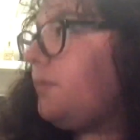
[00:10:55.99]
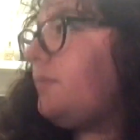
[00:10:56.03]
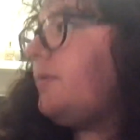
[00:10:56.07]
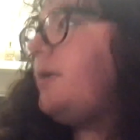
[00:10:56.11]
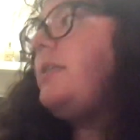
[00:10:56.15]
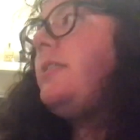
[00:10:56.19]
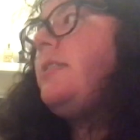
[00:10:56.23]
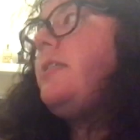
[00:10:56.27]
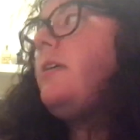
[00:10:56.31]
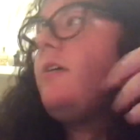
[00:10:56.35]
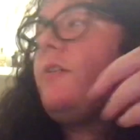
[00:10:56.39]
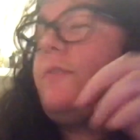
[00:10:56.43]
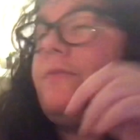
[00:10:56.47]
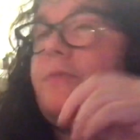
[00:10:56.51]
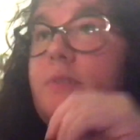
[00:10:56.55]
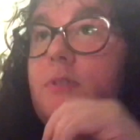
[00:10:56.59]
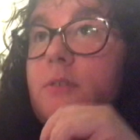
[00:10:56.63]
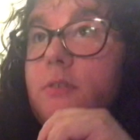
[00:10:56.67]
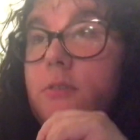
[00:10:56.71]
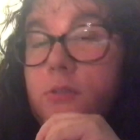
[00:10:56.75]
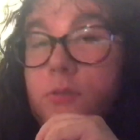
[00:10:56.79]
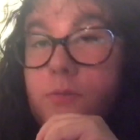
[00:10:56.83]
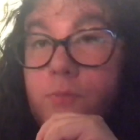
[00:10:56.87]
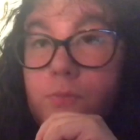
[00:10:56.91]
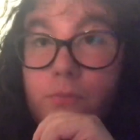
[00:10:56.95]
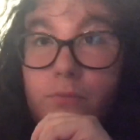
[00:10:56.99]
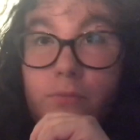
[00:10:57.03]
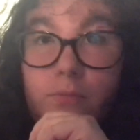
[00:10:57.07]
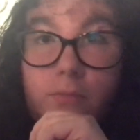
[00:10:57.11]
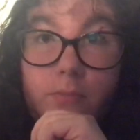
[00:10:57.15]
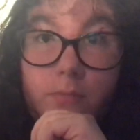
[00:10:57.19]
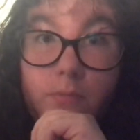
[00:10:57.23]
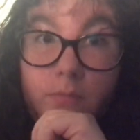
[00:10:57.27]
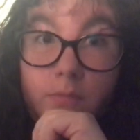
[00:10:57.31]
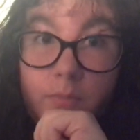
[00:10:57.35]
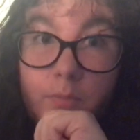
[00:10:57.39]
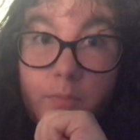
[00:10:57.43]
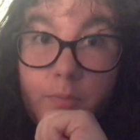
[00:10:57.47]
myself in some
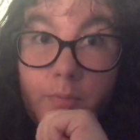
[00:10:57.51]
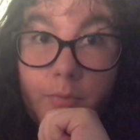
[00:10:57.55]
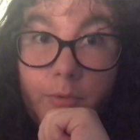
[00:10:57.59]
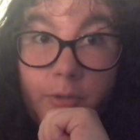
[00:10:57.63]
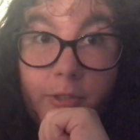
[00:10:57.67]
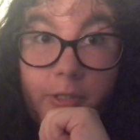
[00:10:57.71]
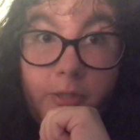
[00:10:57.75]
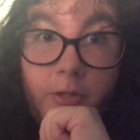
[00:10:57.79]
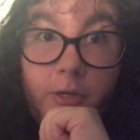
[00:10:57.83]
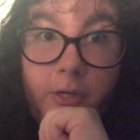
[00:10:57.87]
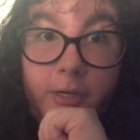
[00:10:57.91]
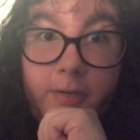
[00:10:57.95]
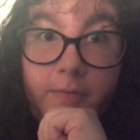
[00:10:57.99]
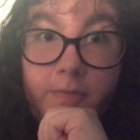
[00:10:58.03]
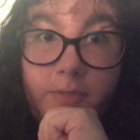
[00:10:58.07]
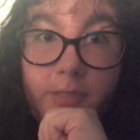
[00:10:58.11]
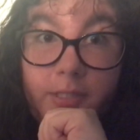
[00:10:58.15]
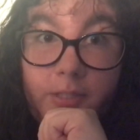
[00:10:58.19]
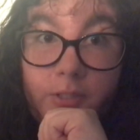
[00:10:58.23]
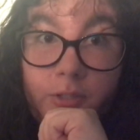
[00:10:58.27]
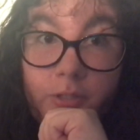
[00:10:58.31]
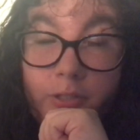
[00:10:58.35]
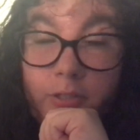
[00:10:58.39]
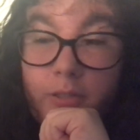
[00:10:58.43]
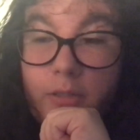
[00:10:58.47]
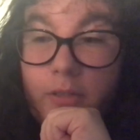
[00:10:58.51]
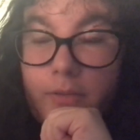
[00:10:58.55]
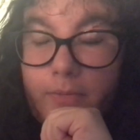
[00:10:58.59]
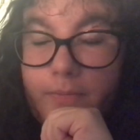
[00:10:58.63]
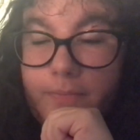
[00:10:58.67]
pretty grave danger.